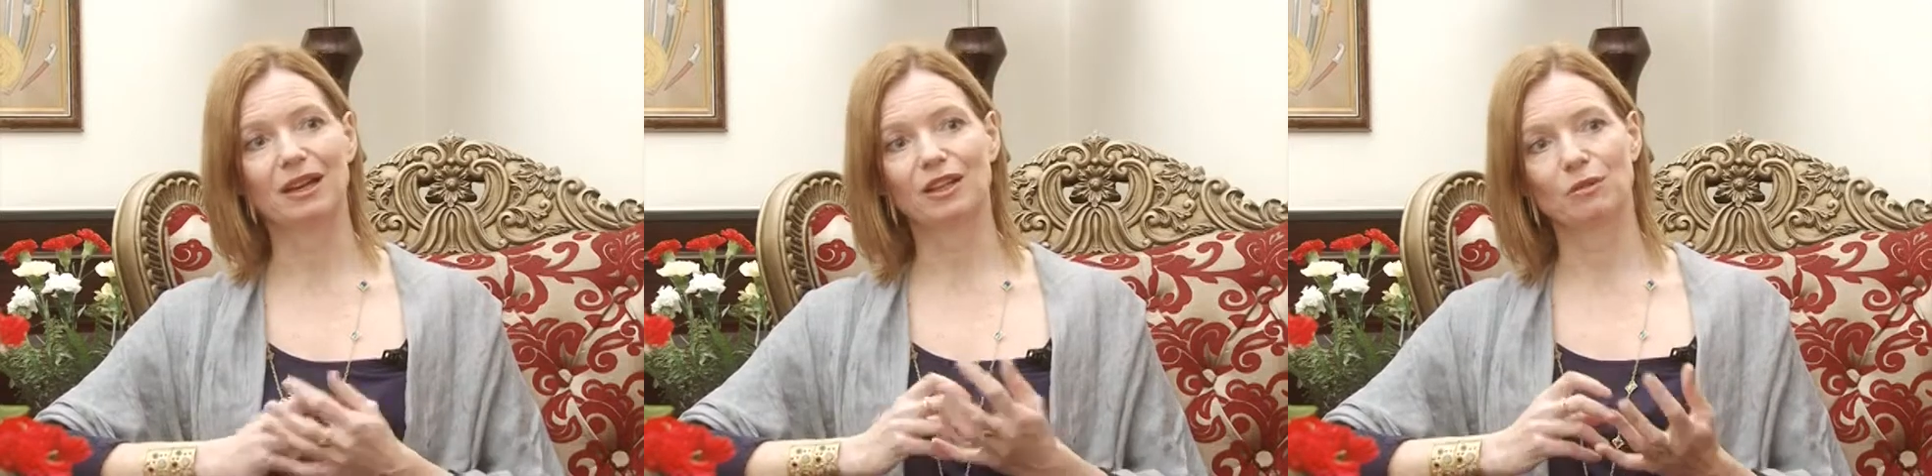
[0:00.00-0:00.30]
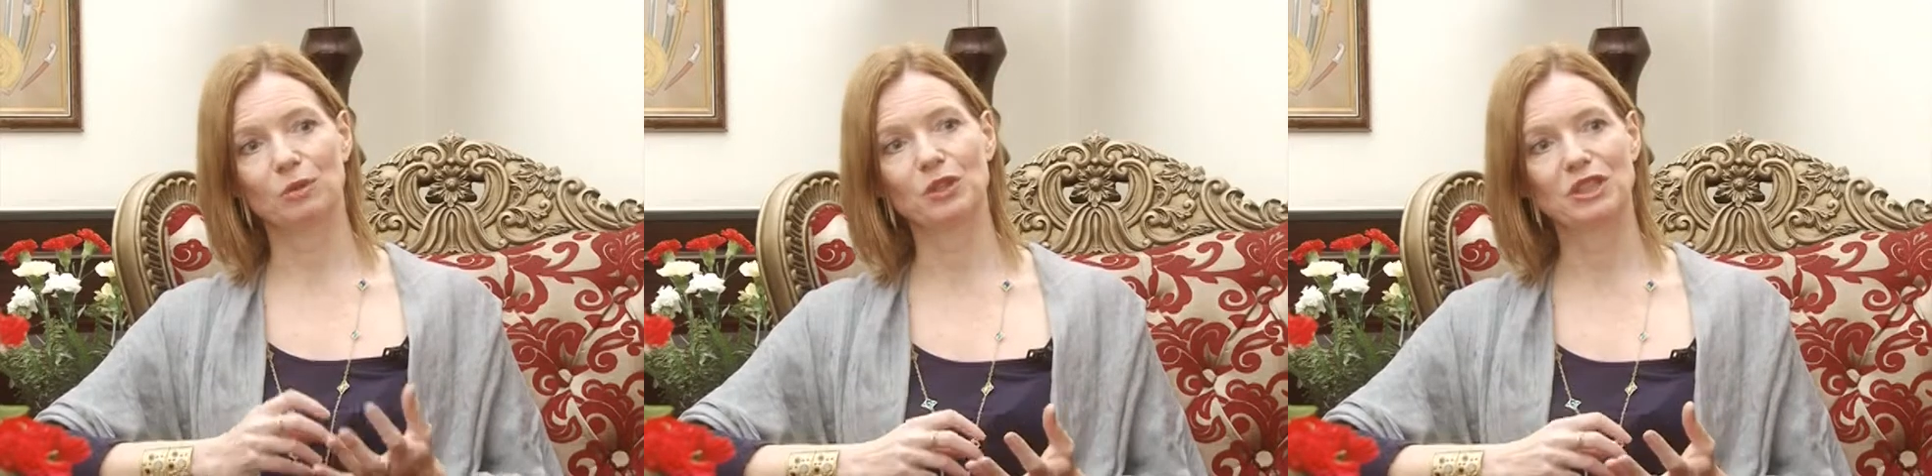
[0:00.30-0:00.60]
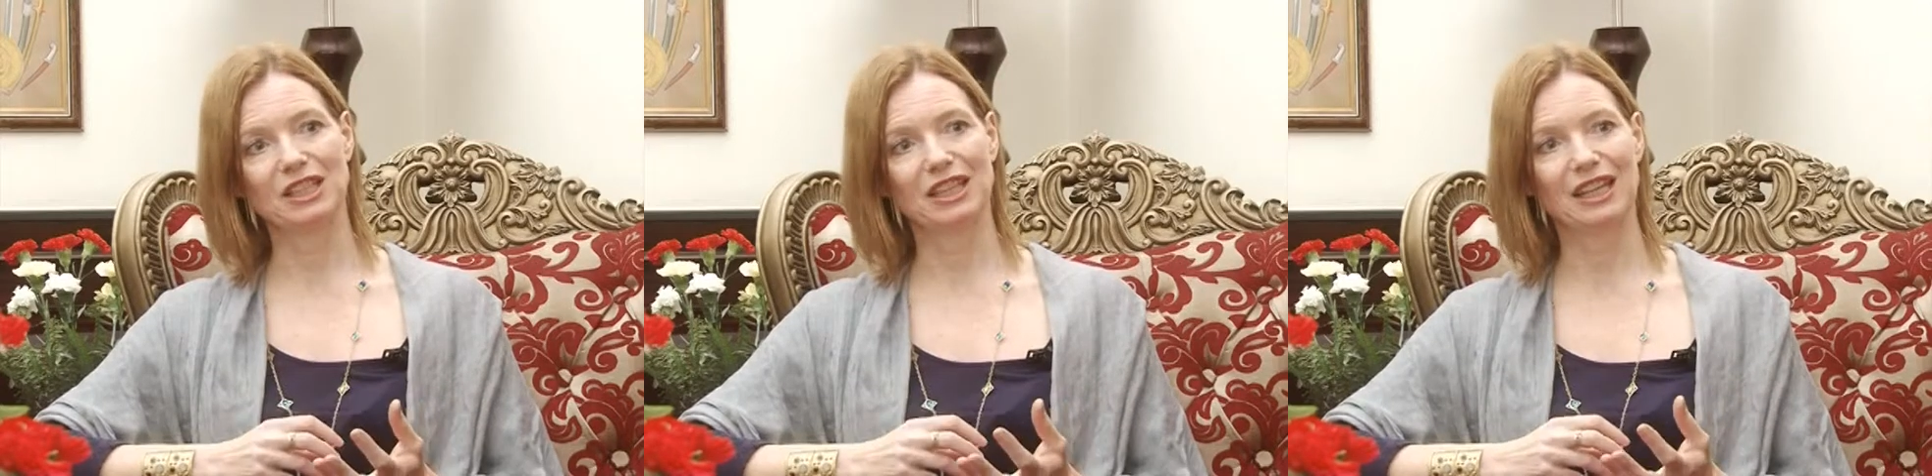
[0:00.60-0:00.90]

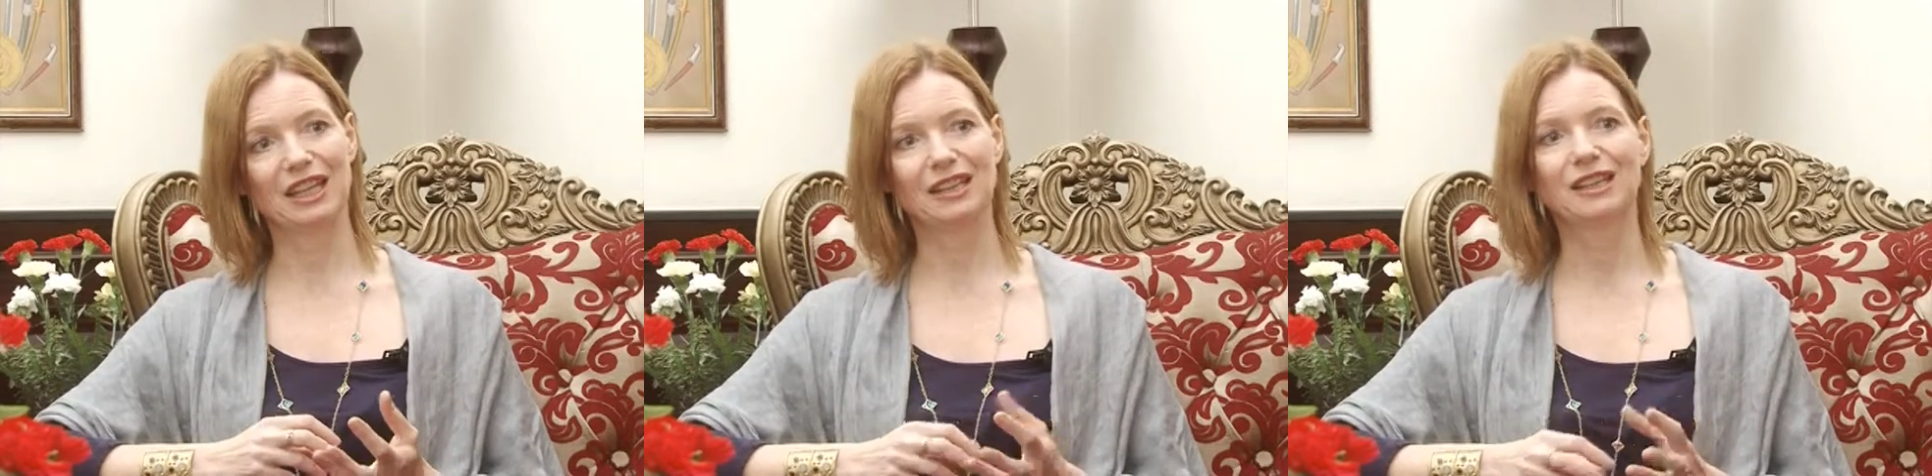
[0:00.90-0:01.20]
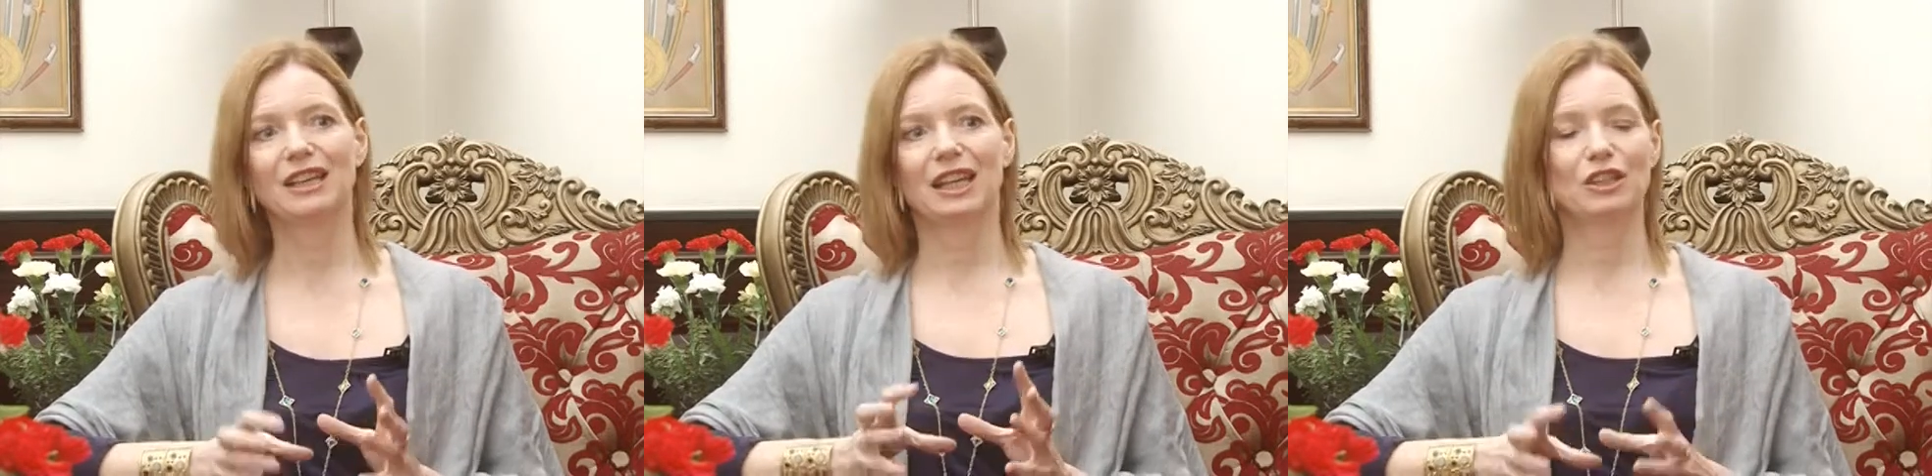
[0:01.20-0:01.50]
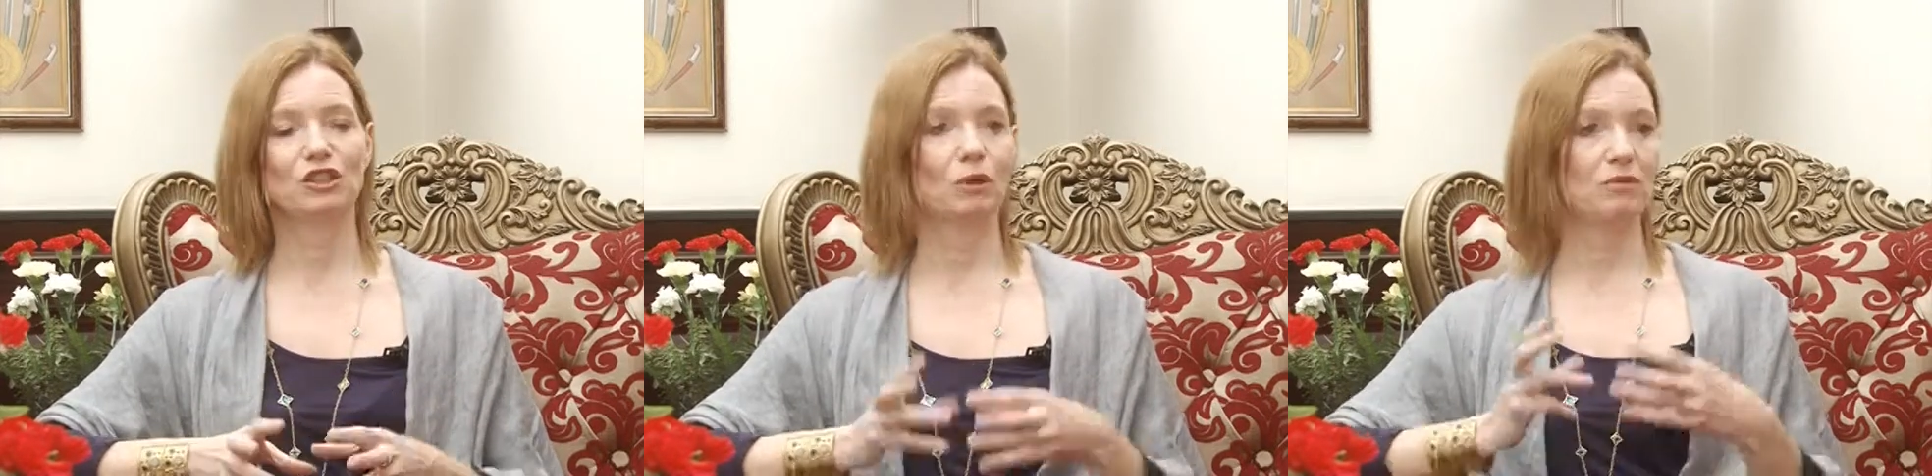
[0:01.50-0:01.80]
community here
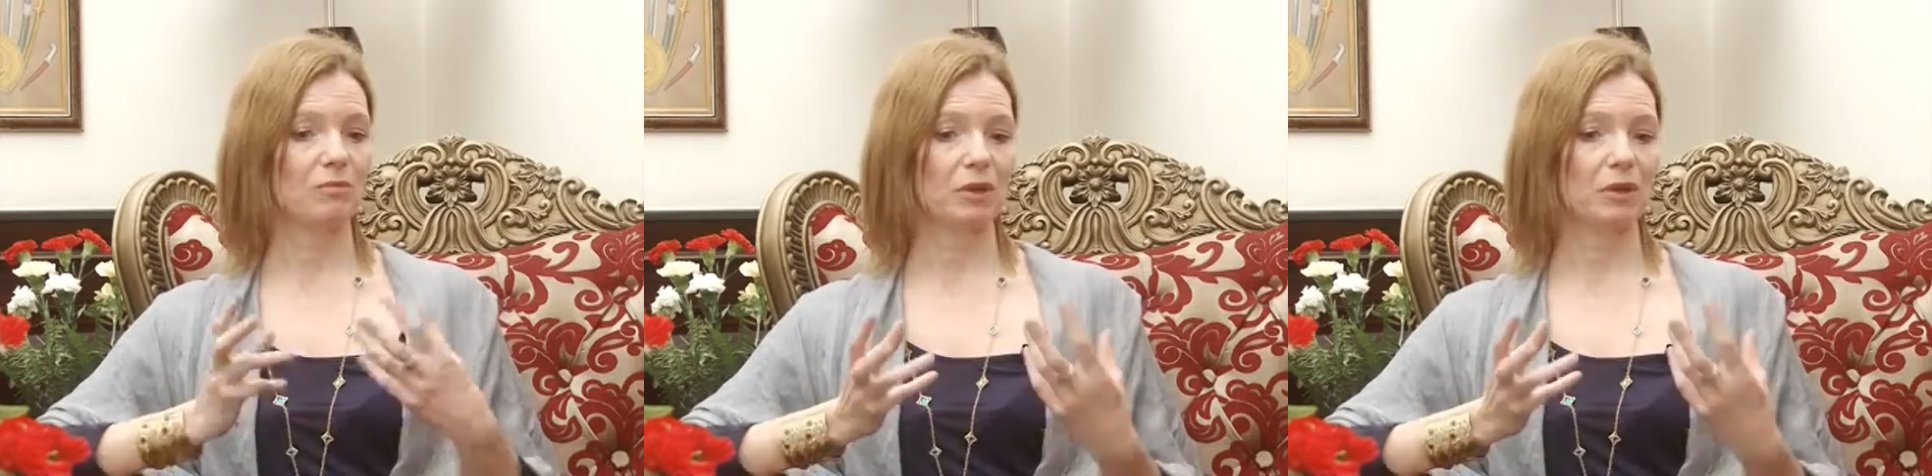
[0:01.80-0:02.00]
in terms of